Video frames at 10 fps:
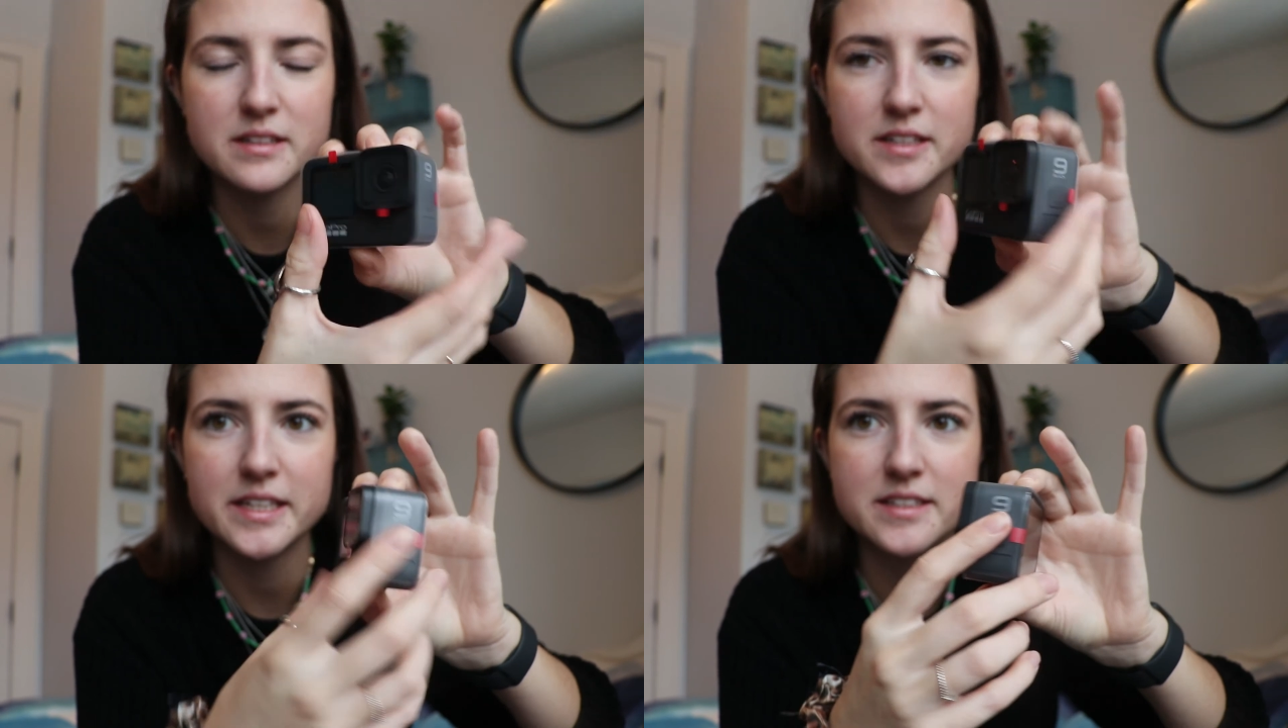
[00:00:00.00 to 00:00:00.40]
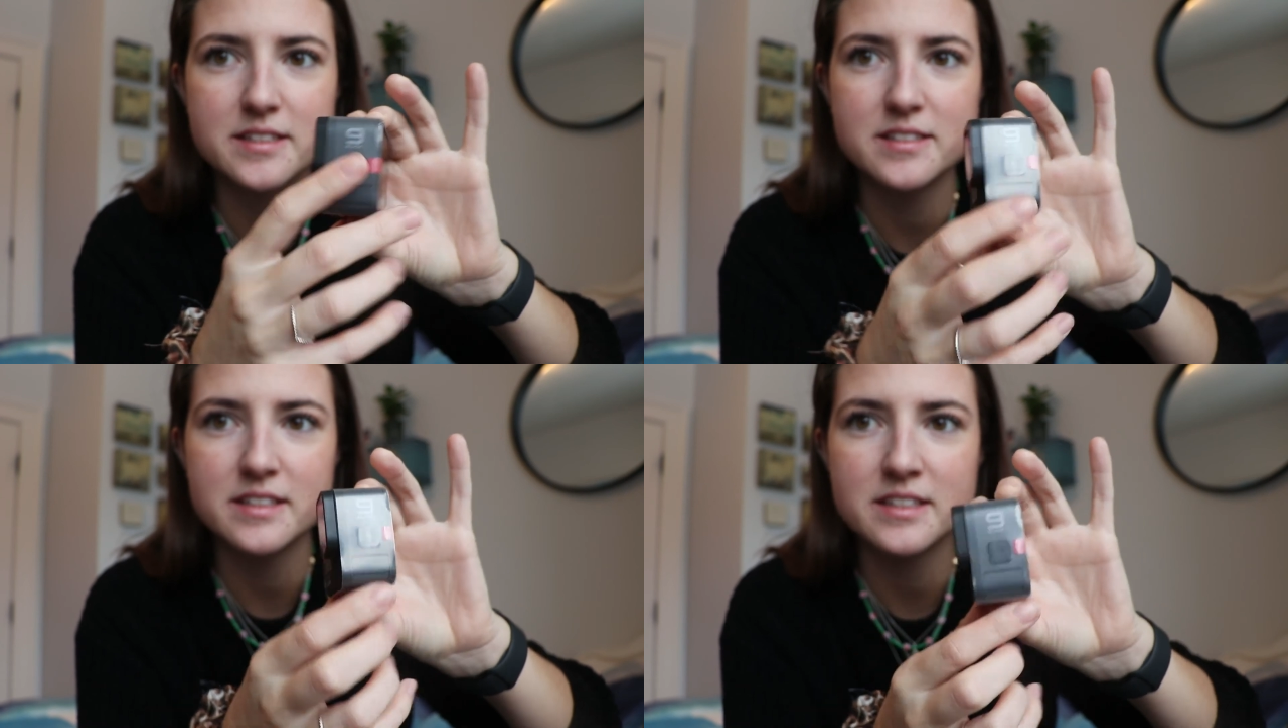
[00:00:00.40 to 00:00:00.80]

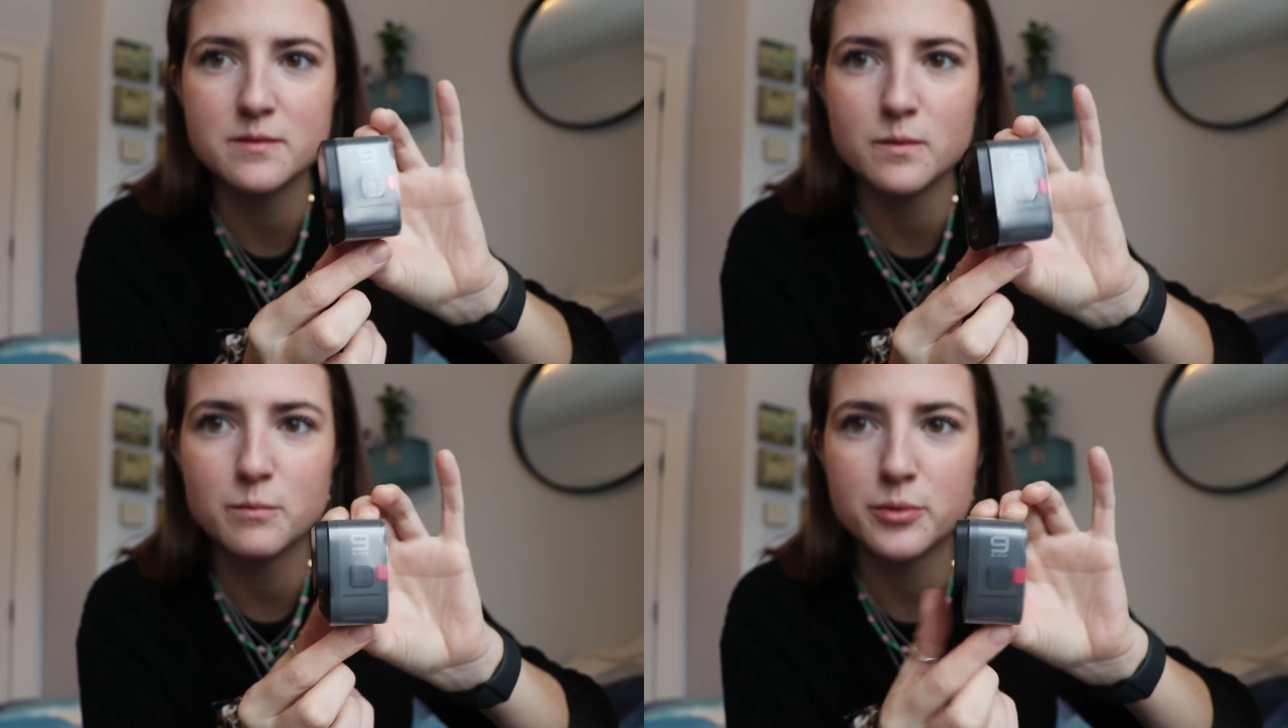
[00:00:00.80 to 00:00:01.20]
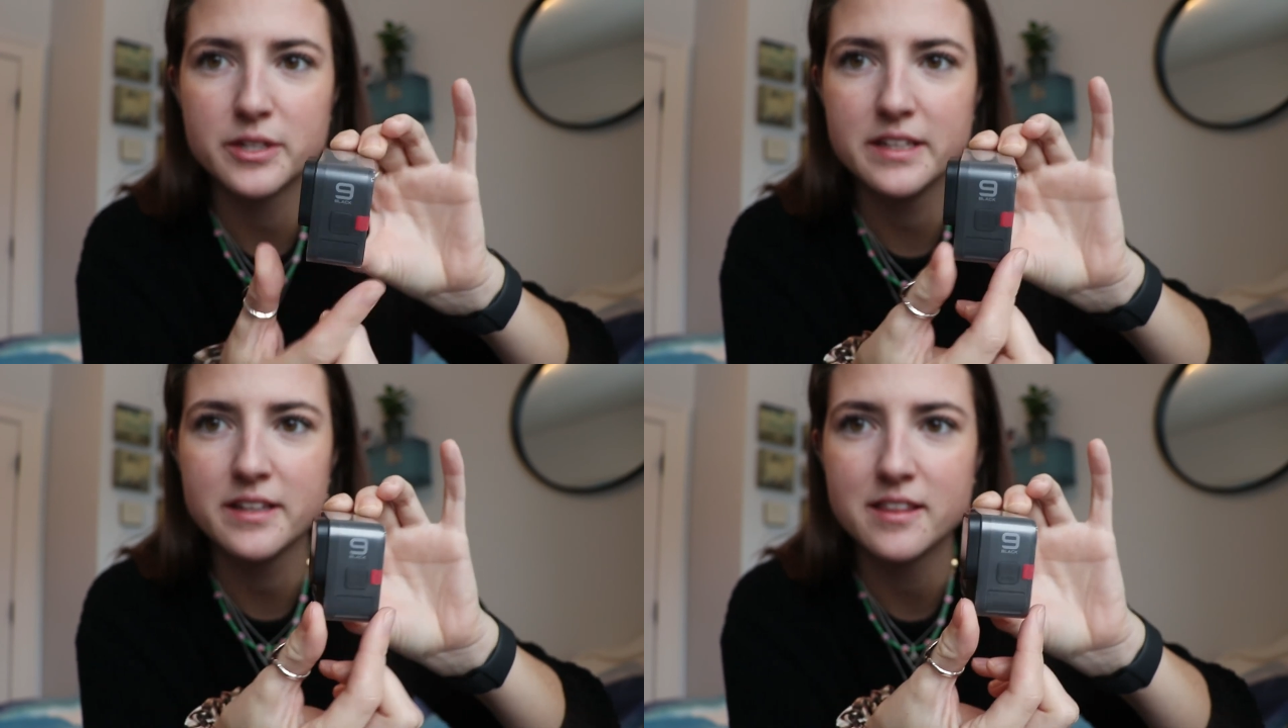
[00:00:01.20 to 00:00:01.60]
lens. It's
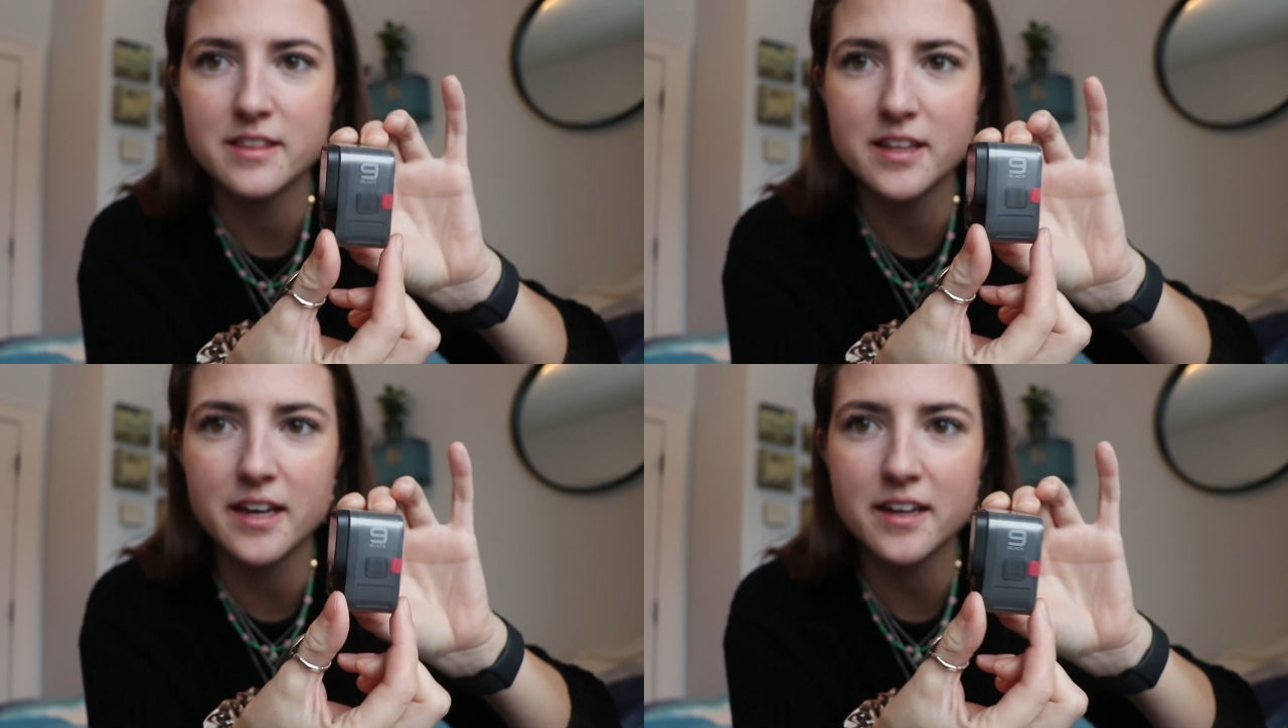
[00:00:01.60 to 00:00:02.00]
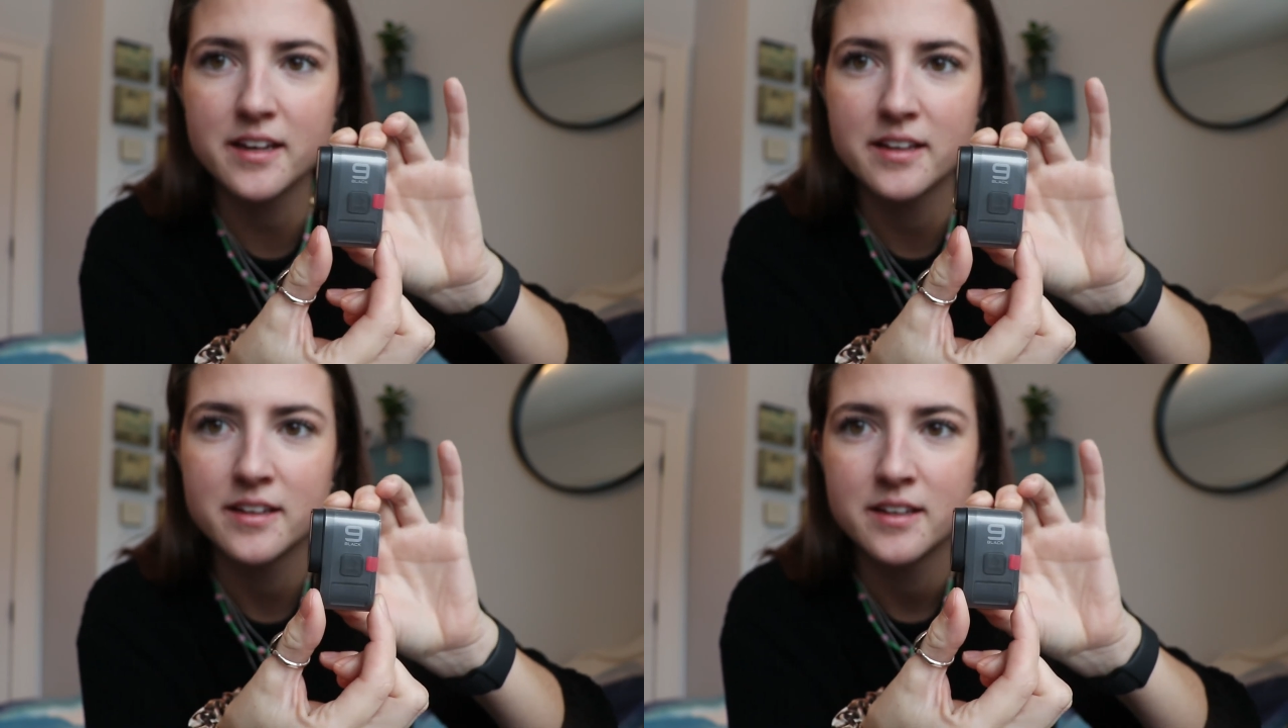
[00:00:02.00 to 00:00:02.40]
pretty thick.